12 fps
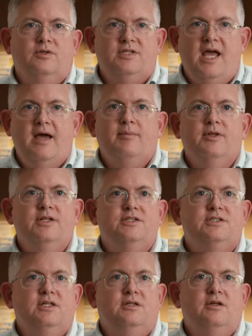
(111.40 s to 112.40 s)
their
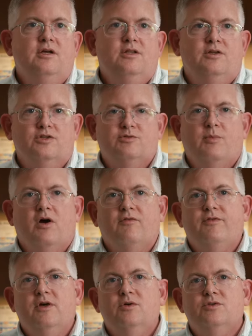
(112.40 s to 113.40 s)
tablets and their
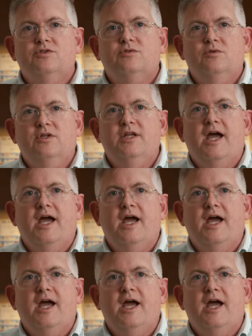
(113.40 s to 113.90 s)
smartphones through the